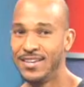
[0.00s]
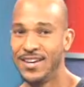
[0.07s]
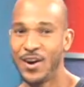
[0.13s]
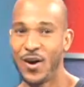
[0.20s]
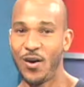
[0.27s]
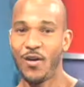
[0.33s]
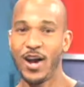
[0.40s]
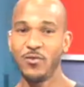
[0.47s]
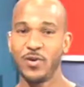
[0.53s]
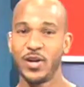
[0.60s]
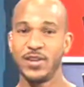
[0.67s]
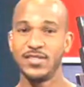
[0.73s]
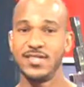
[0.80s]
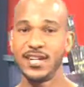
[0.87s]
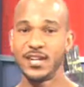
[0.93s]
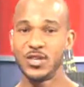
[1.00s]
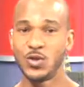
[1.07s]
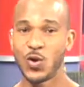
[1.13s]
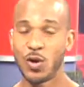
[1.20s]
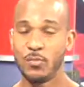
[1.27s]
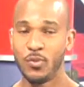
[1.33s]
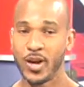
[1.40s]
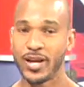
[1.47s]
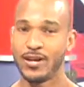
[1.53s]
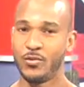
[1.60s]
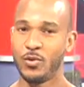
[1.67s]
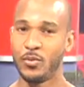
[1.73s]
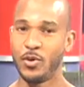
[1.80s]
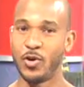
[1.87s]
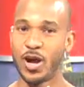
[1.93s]
All right, we're going to take a short break. We'll be
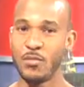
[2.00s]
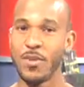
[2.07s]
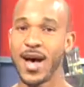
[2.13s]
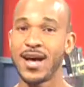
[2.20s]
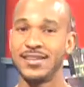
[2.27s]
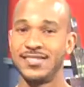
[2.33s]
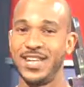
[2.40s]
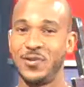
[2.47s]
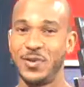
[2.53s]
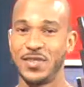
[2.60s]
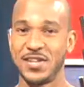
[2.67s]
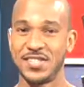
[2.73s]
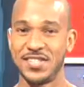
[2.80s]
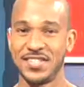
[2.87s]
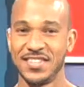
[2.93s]
right back. Stay with us.